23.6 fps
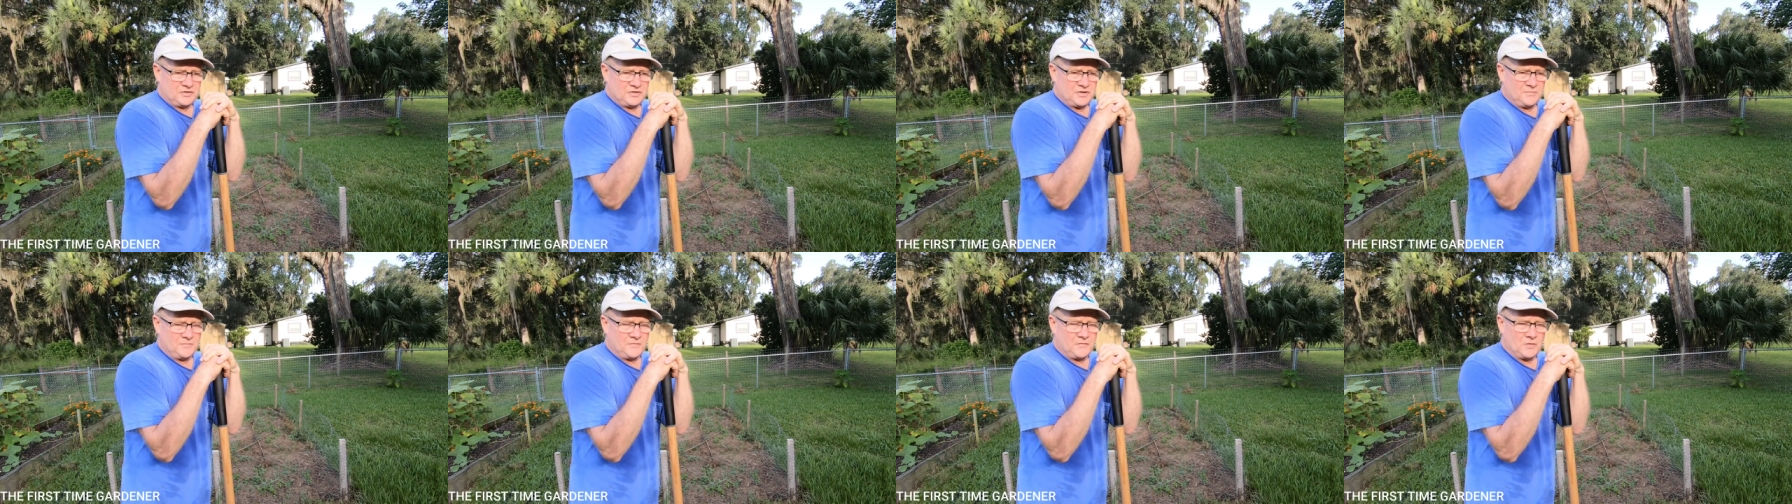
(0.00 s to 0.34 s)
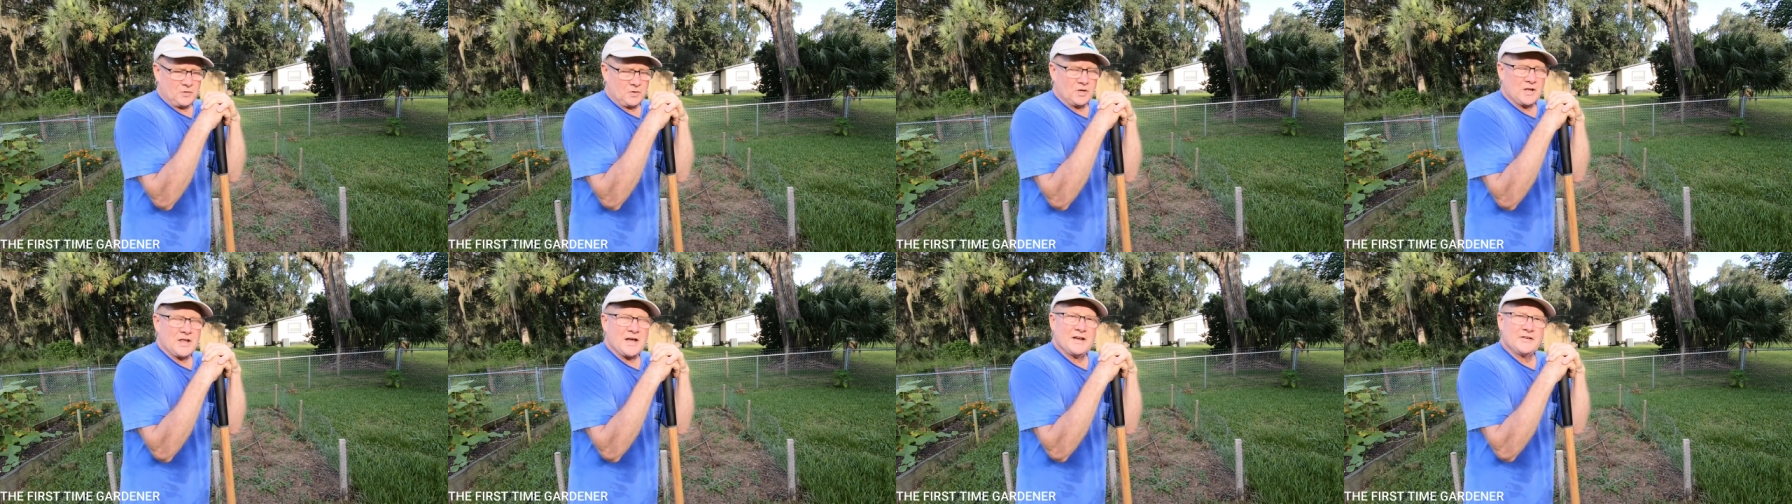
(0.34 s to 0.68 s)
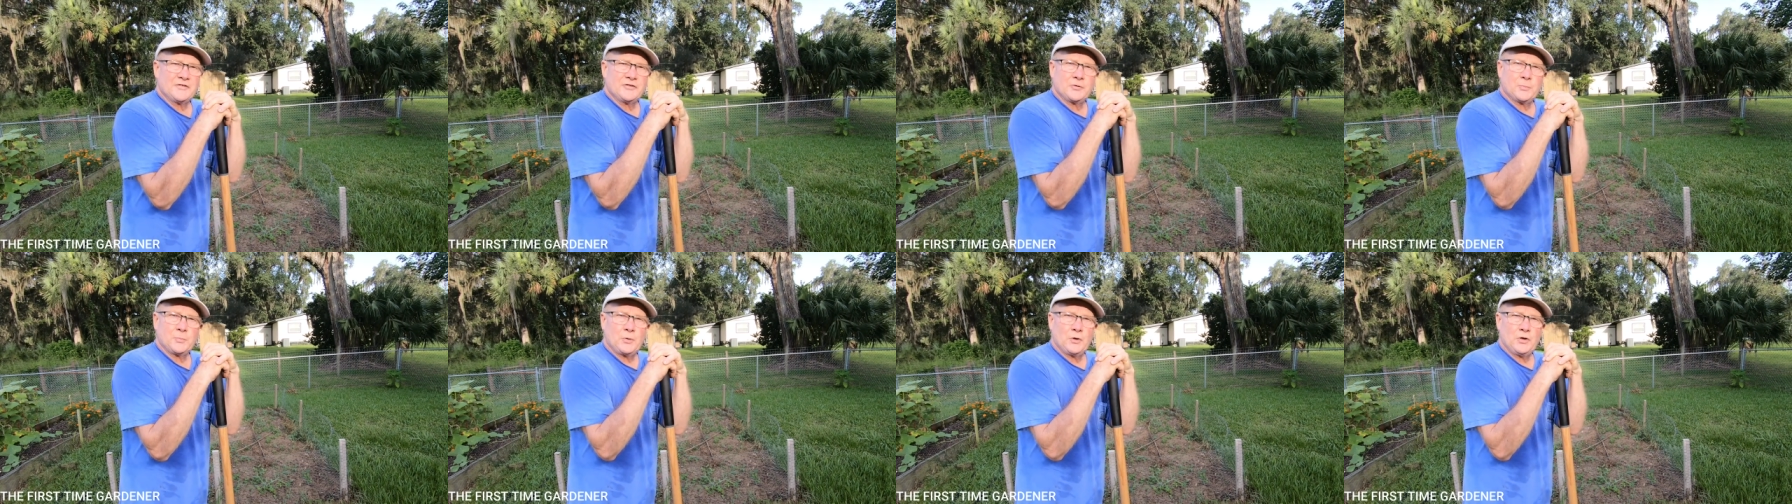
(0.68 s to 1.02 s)
some
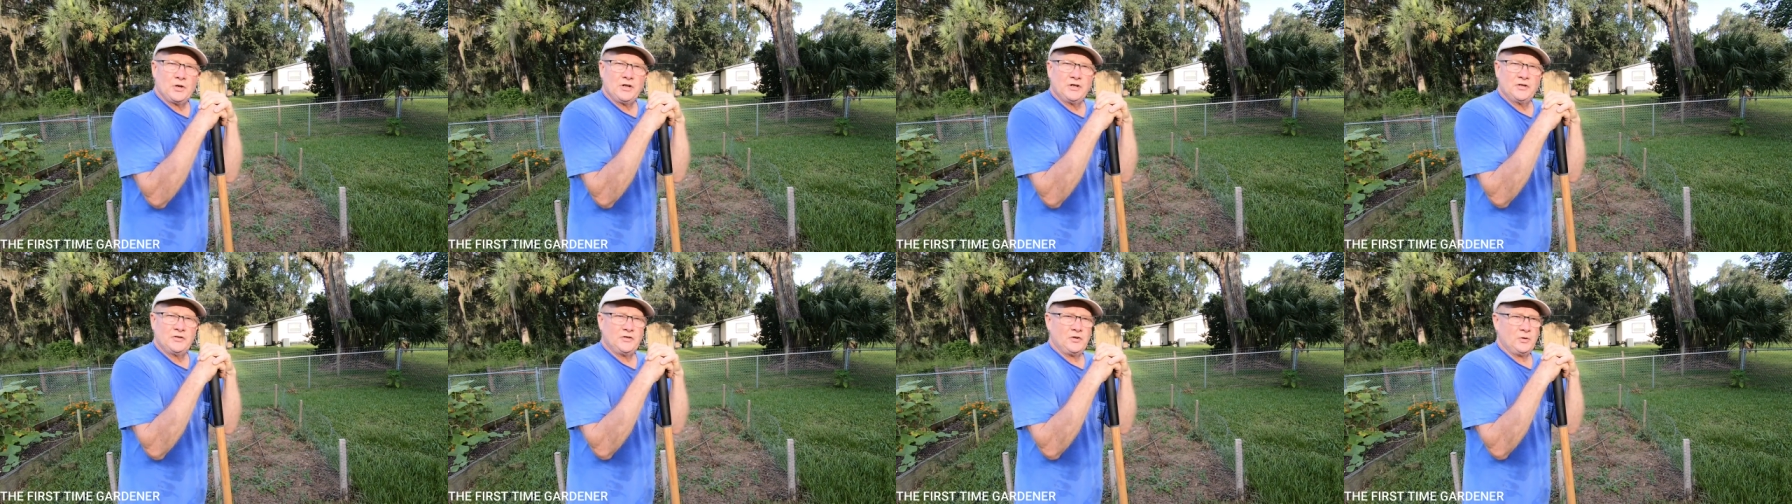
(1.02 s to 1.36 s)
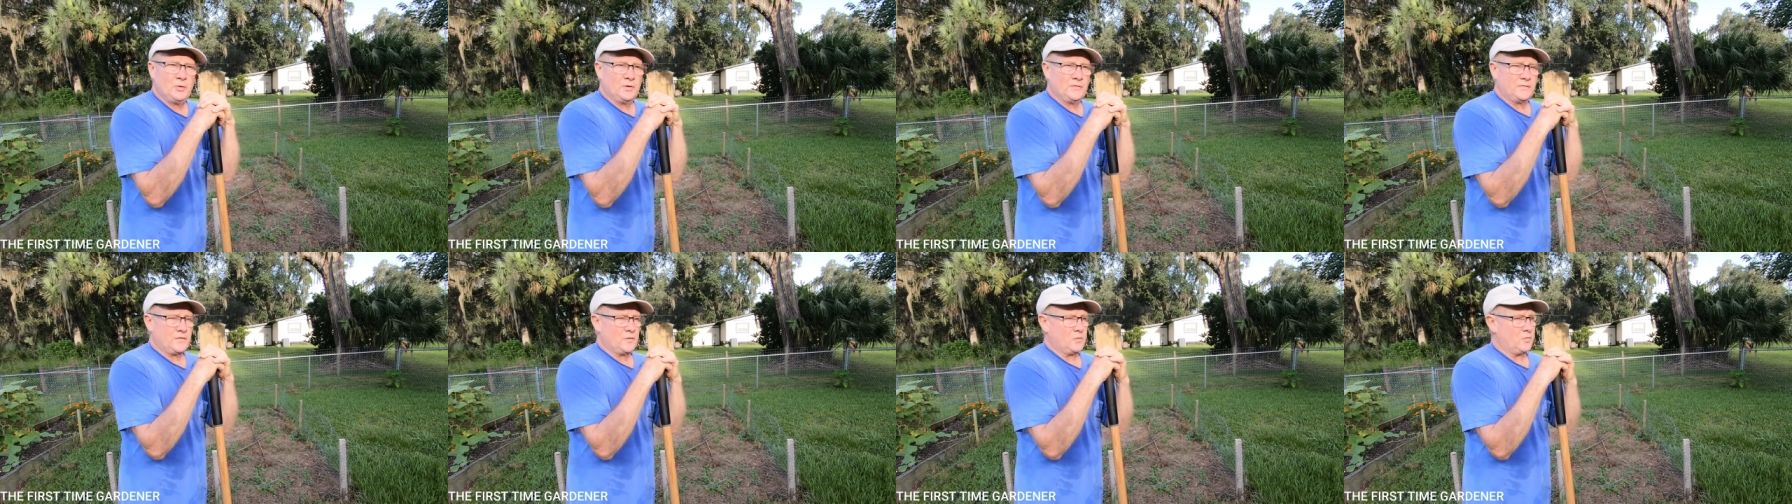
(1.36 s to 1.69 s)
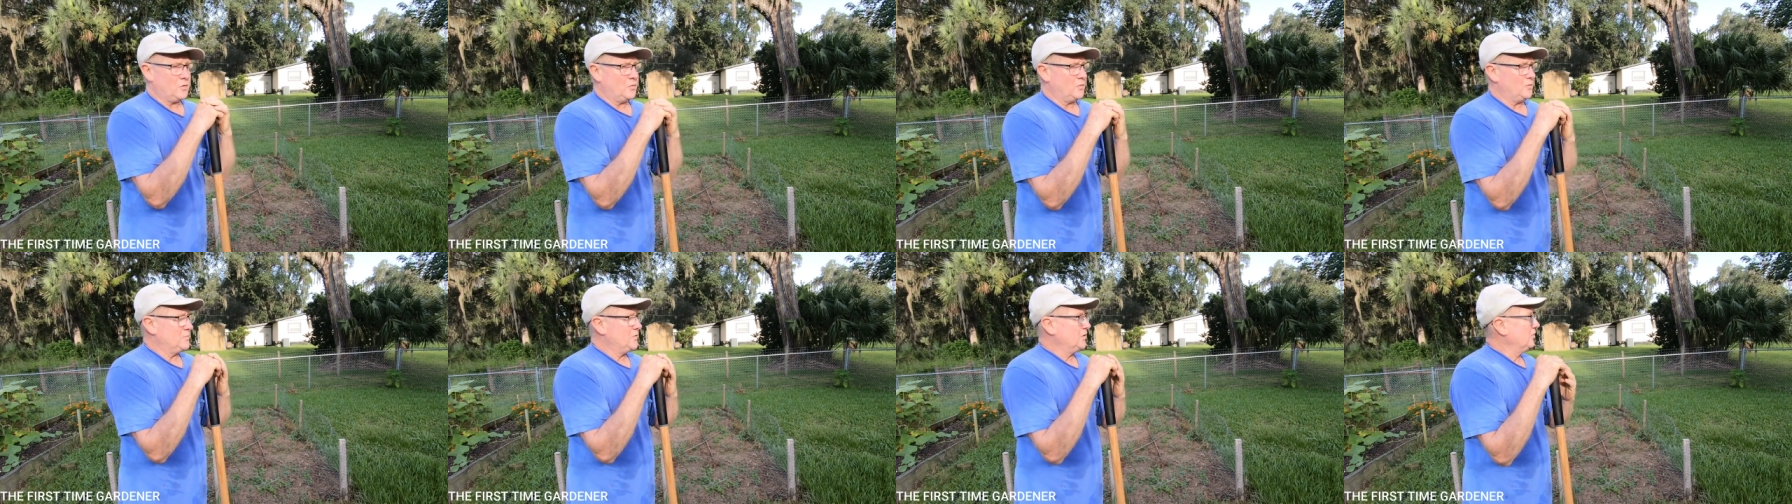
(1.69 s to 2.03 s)
fertilizer put into it for
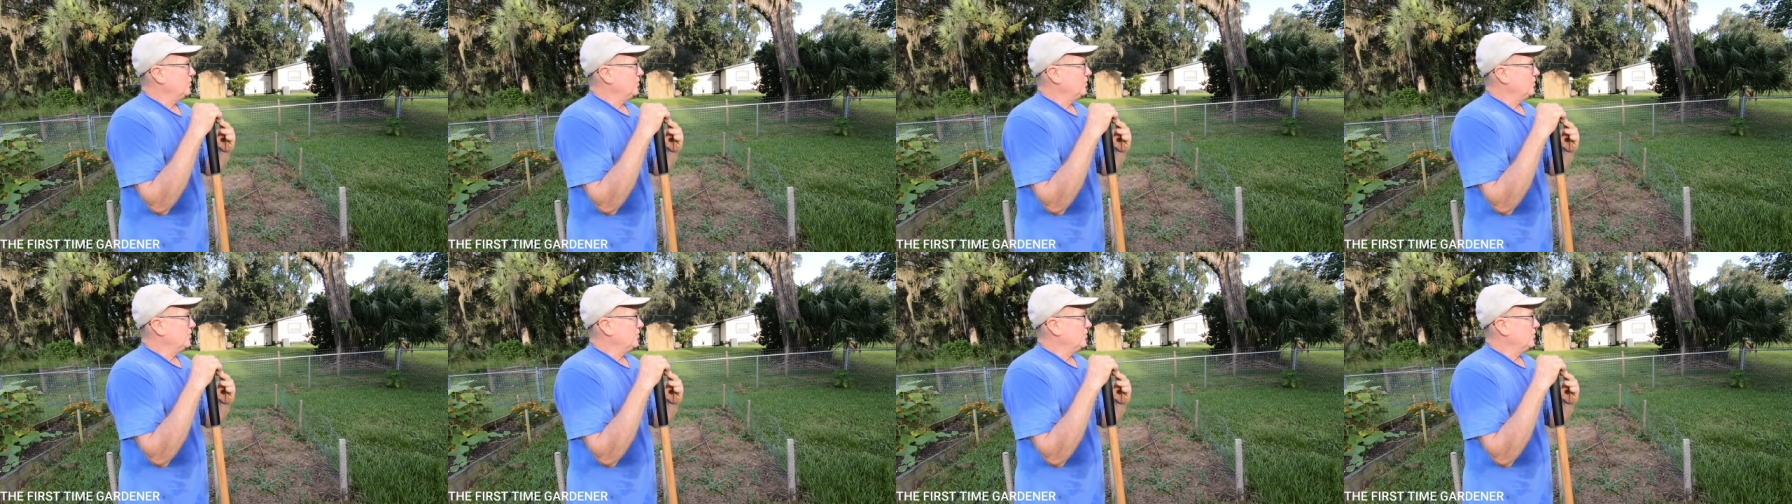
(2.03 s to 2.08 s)
what we've